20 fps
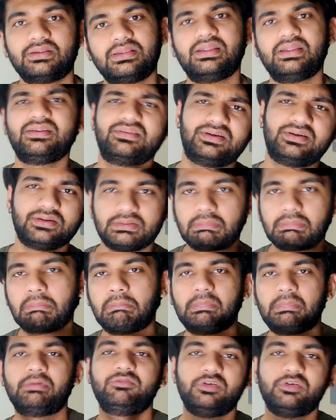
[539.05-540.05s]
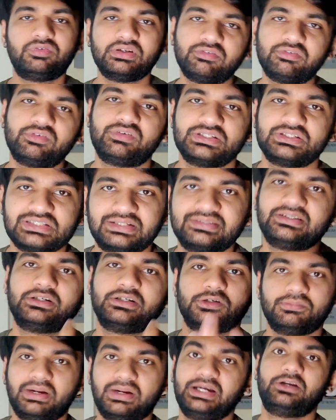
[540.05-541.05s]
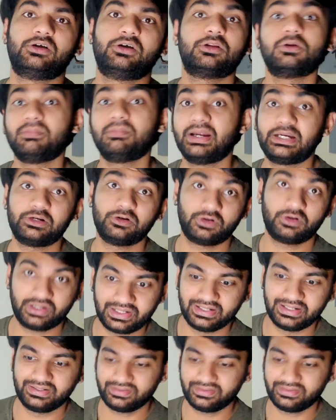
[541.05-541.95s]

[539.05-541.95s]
there is a fifty fifty chance that you might or you might not